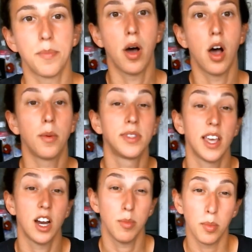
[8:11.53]
pops
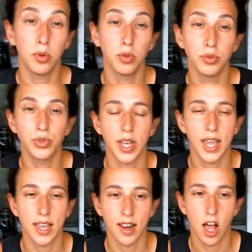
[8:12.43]
air bubbles
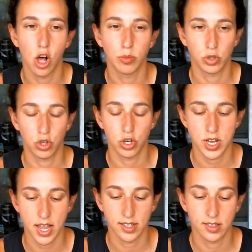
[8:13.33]
and it helps
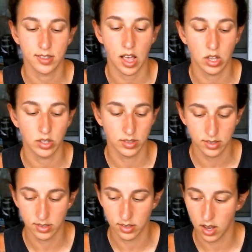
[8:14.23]
create
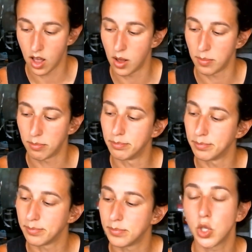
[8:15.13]
cells.
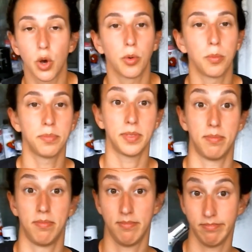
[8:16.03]
So
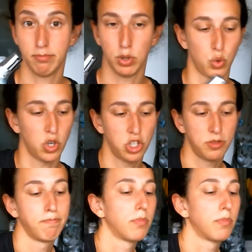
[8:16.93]
blowtorch.